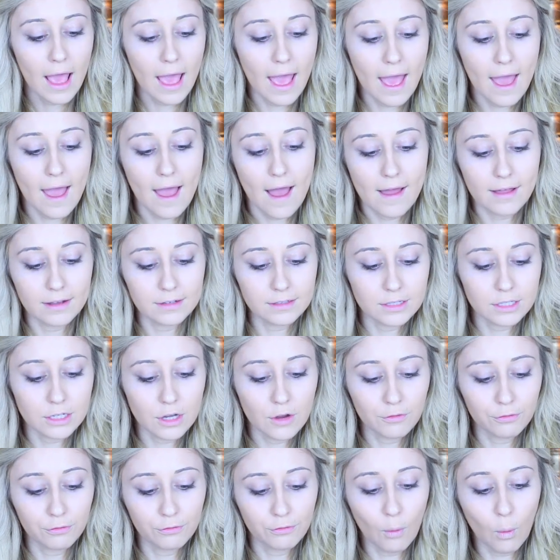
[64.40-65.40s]
And
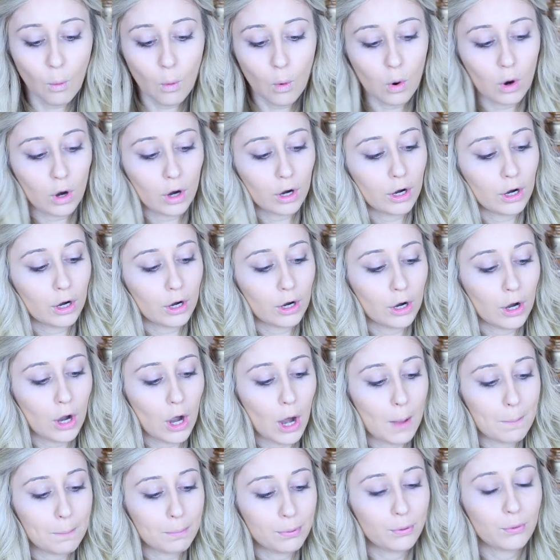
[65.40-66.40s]

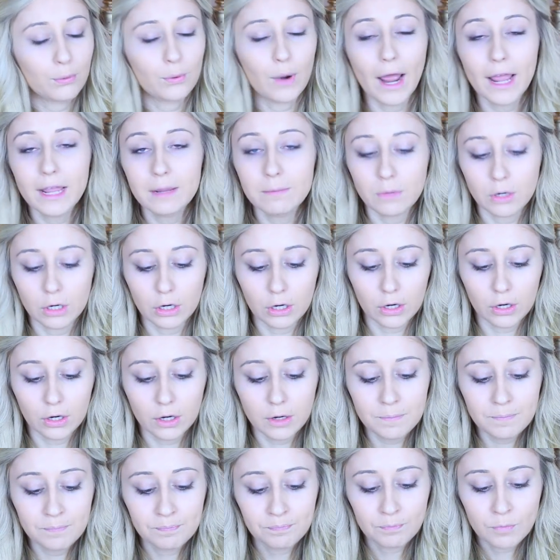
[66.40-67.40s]
for
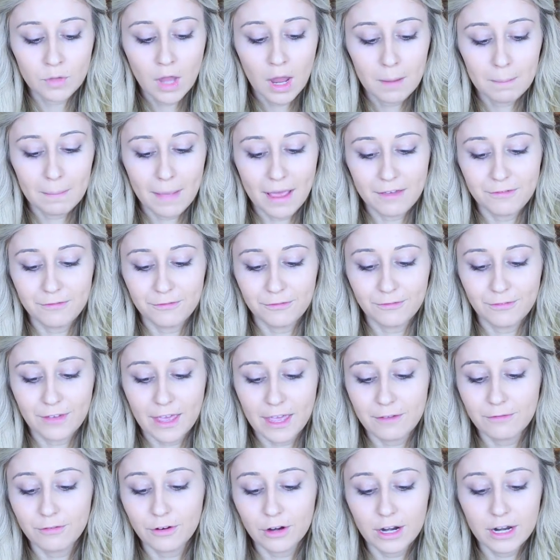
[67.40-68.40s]
primer, my
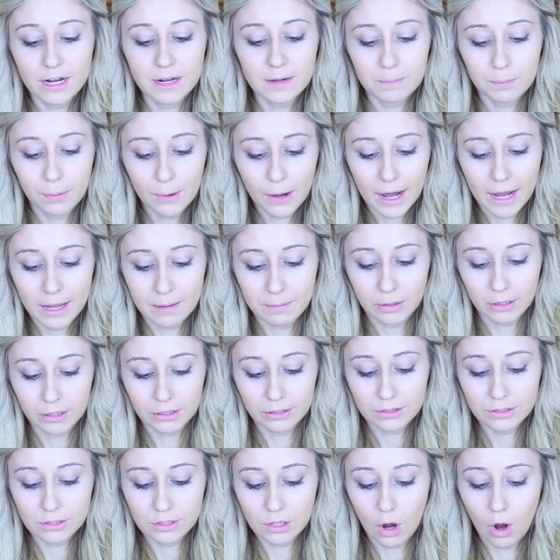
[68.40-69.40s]
favorite
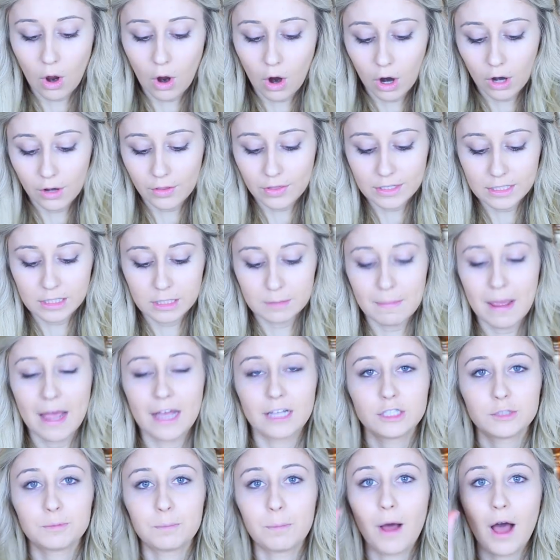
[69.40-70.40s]
primers are the
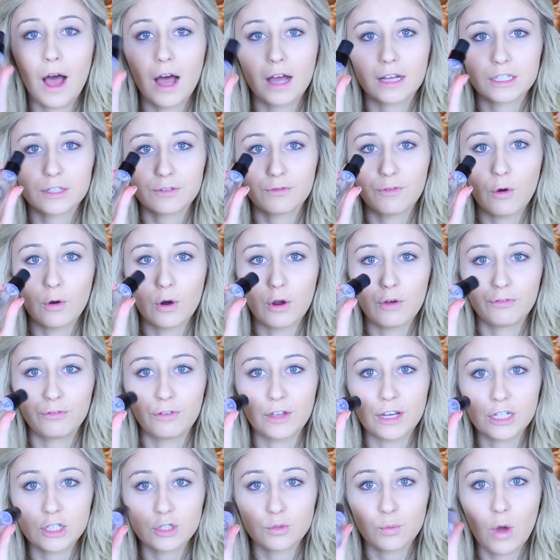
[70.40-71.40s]
Smashbox Photo
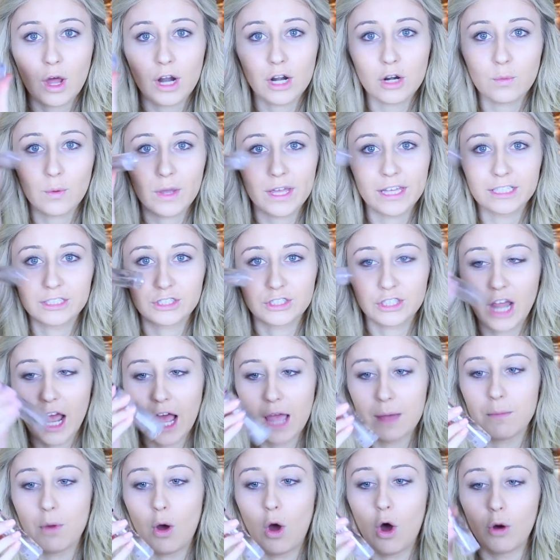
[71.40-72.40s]
Finish Water, which
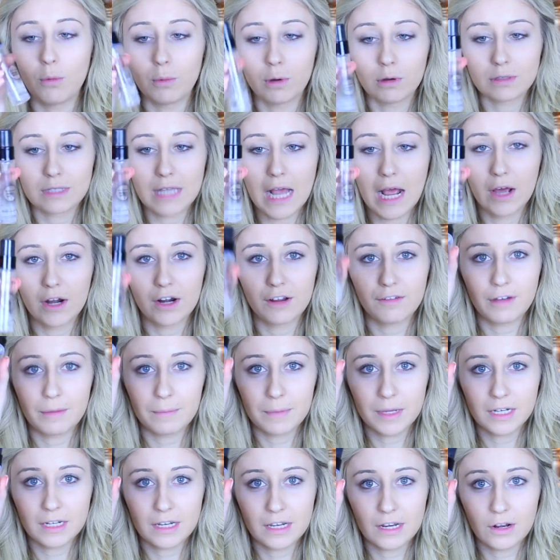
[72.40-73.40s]
I'm almost out of. I'm
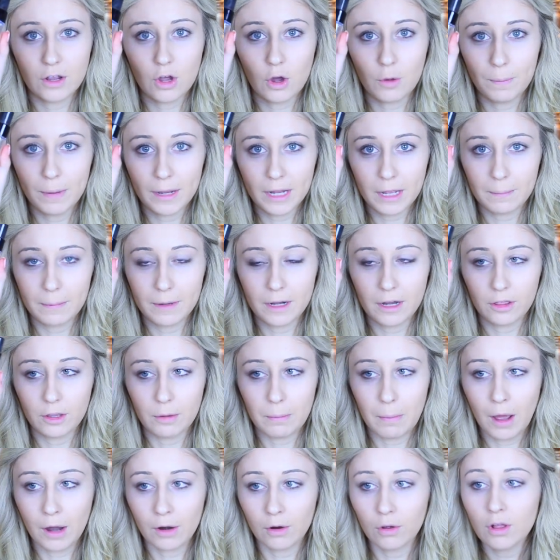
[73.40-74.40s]
going to need to go pick up
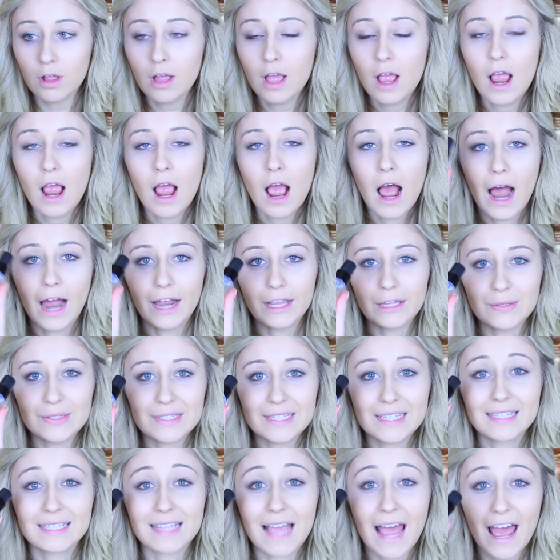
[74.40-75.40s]
another bottle. I use
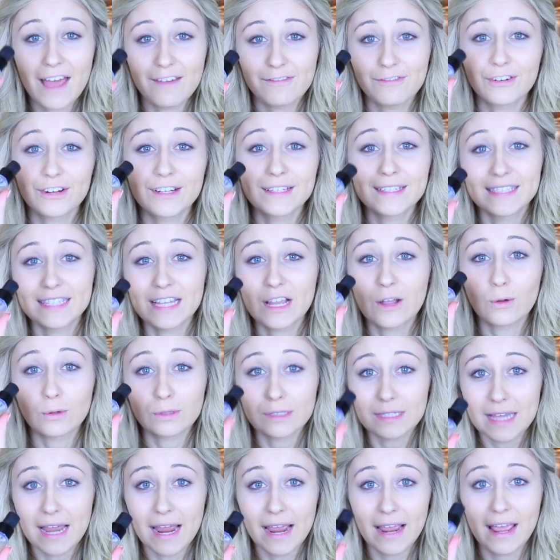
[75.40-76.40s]
this every
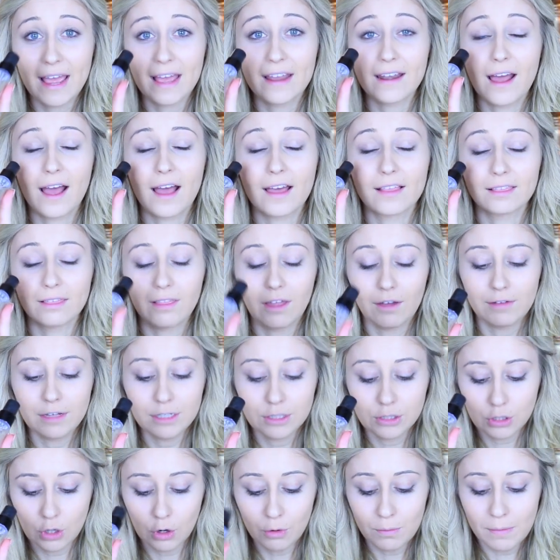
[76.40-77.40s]
single day and I love
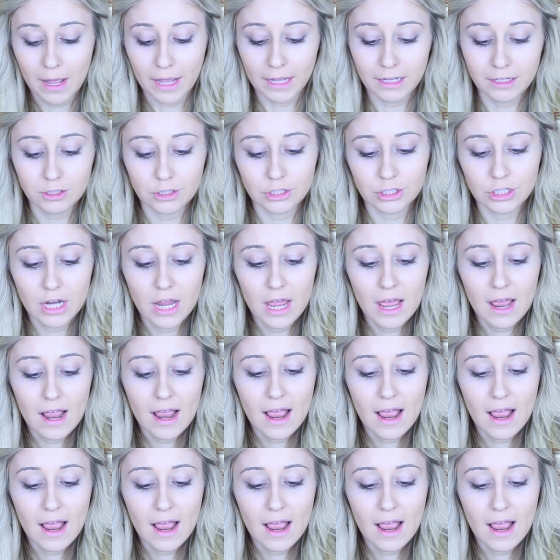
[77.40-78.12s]
it so much.